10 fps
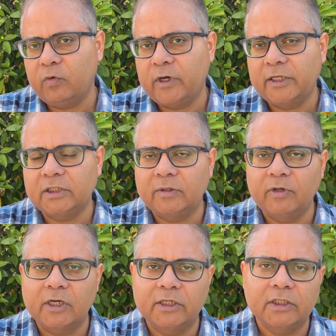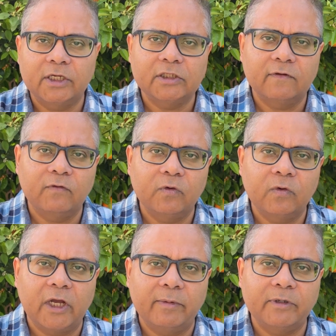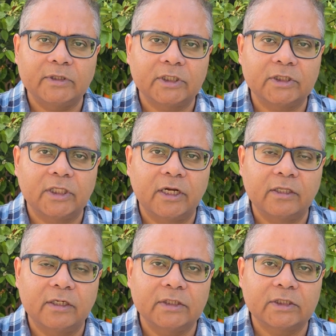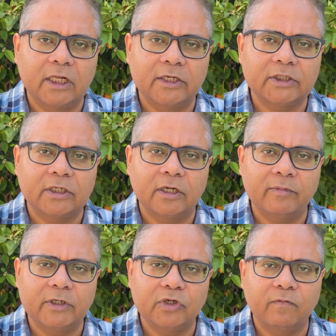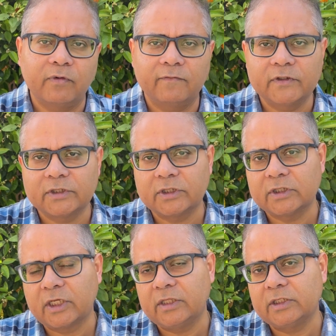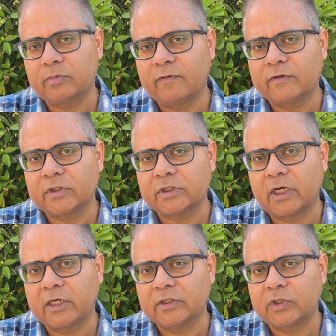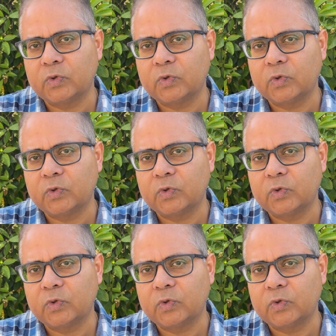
And typically the interview happens such that there is a selection committee of professors, and these professors ask you